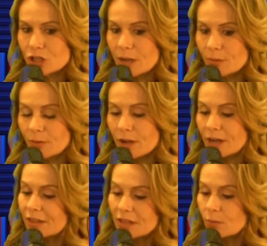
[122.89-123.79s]
to shop
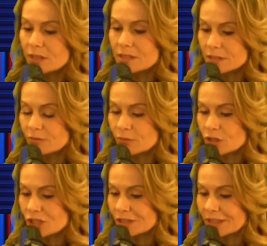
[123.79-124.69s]
around, I think we'd still,
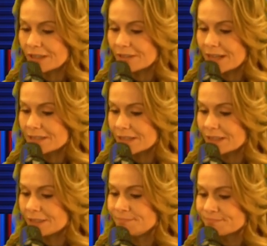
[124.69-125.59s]
fortunately, in
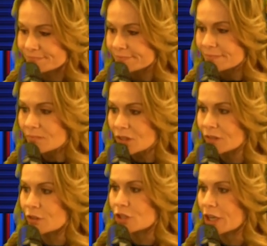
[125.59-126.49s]
Alaska,
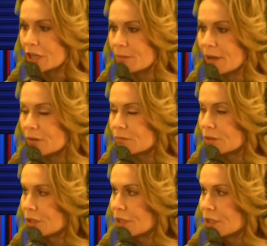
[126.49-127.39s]
if you're talking about
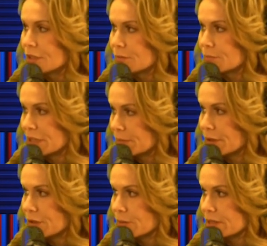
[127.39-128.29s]
peanut
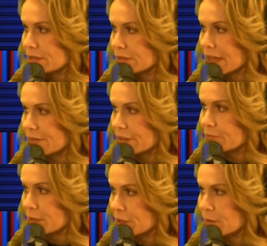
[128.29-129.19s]
butter, we'd still have
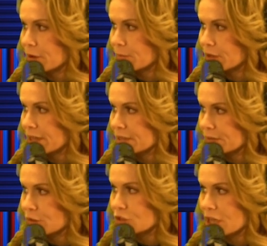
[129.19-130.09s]
enough peanut butter brands.
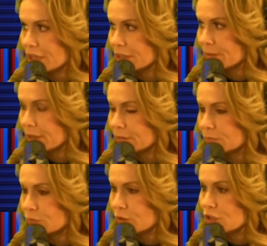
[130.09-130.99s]
If you're talking about
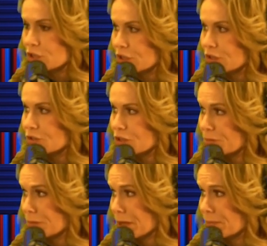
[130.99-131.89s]
French onion
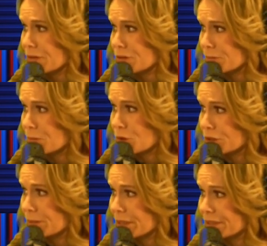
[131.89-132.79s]
soup, it might be a little bit
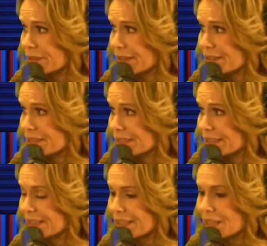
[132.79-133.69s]
more limited,
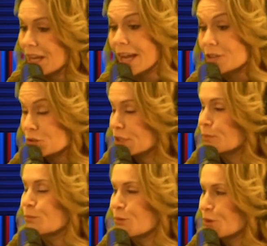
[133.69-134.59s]
honestly. Ice
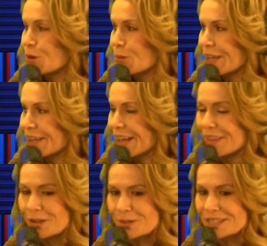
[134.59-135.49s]
cream, you know, I
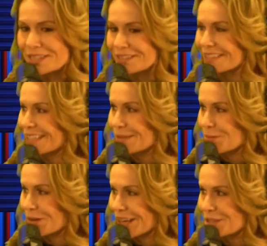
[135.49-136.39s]
think we still eat
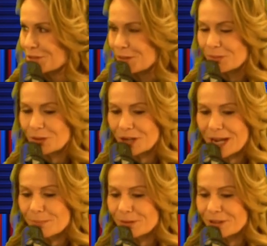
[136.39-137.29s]
more ice cream per
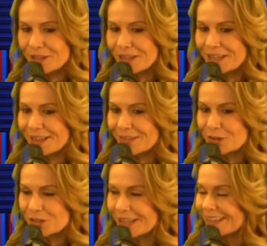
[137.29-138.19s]
capita than any other
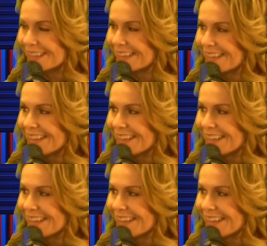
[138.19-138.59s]
state.